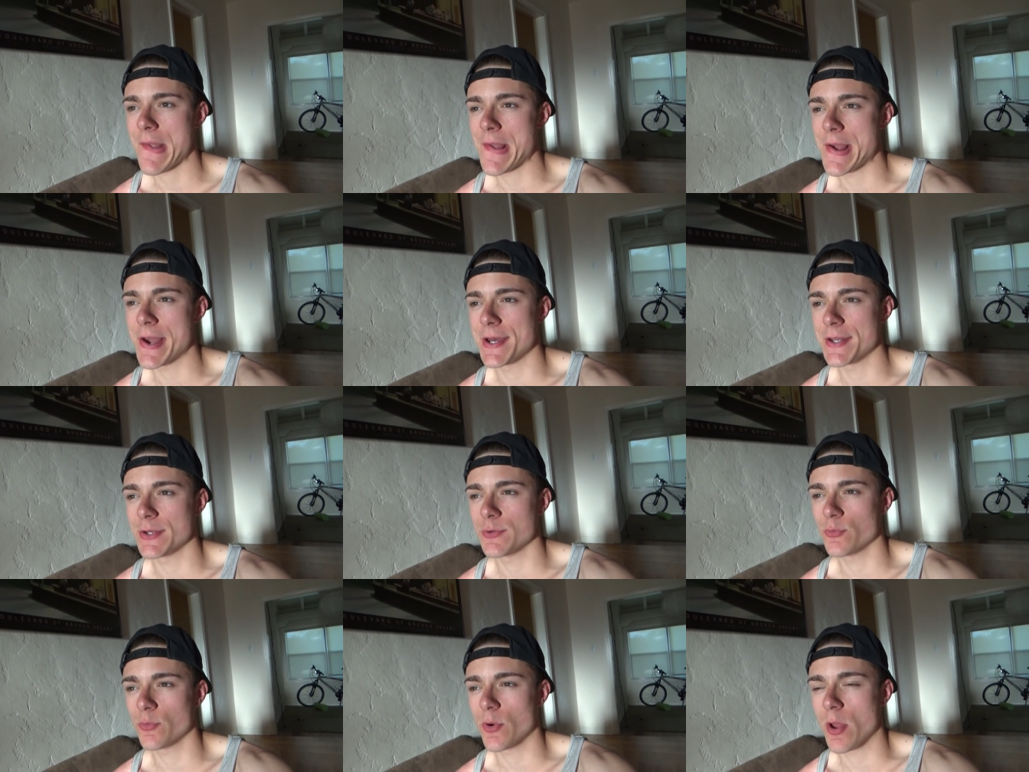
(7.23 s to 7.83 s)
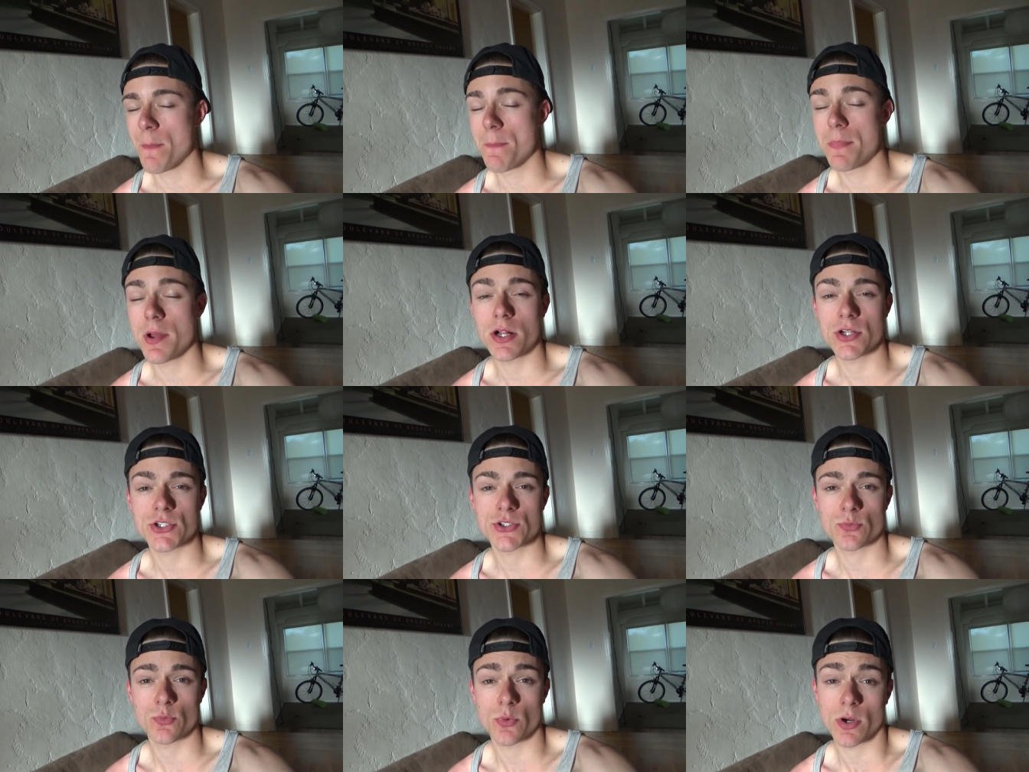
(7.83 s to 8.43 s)
And in
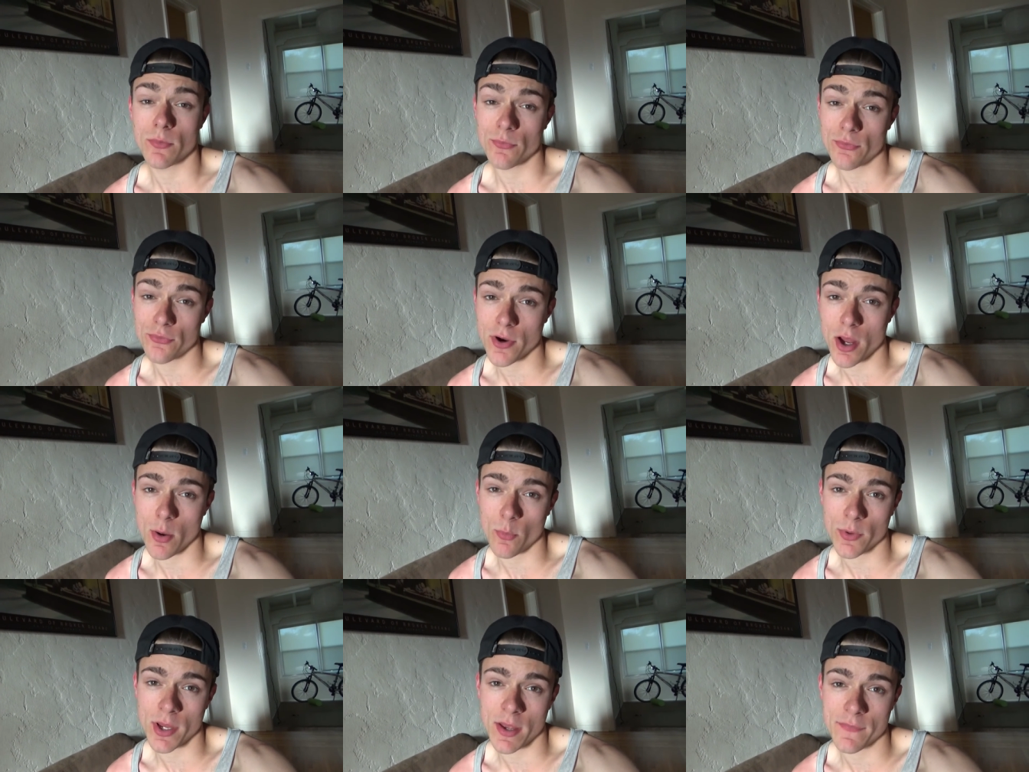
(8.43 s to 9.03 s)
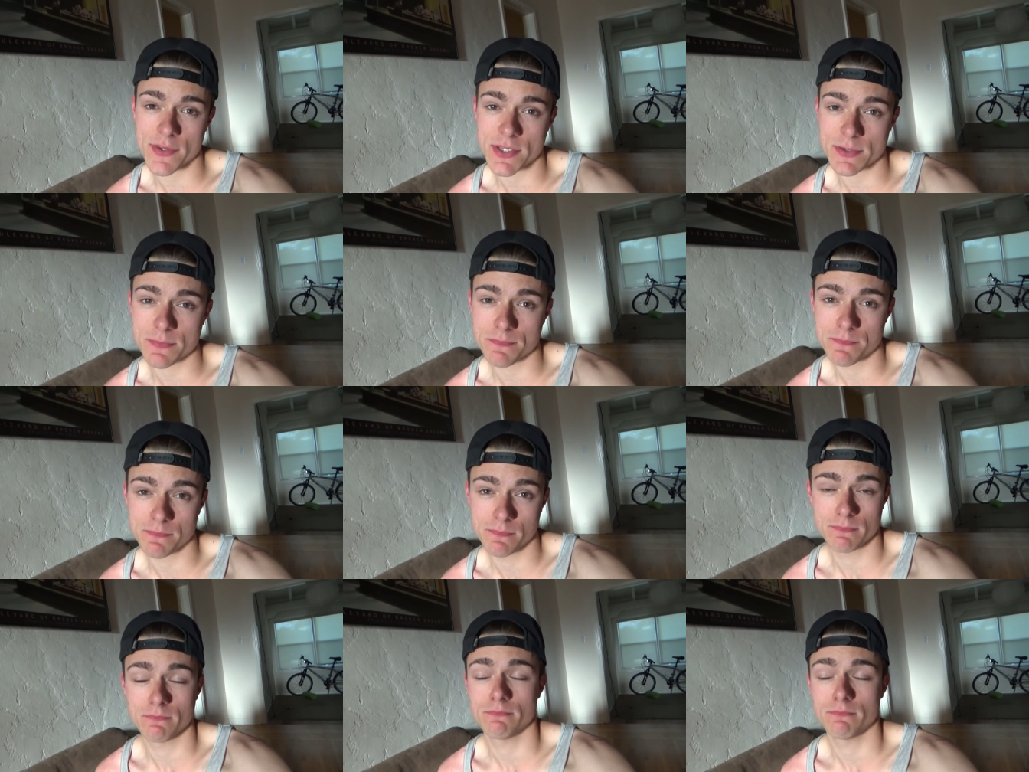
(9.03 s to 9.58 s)
Belgium, where I'm from, we have this